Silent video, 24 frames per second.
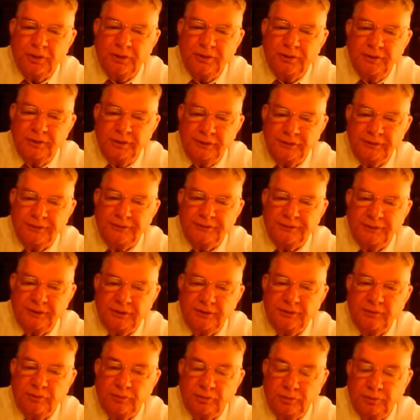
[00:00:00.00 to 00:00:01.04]
then
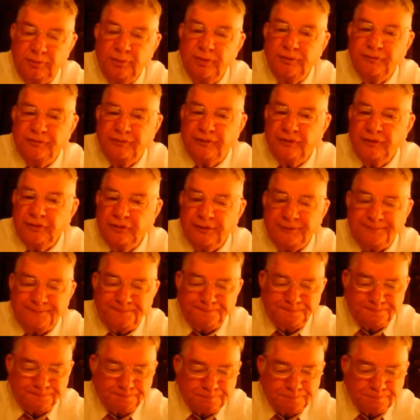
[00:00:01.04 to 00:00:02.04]
I would be fine.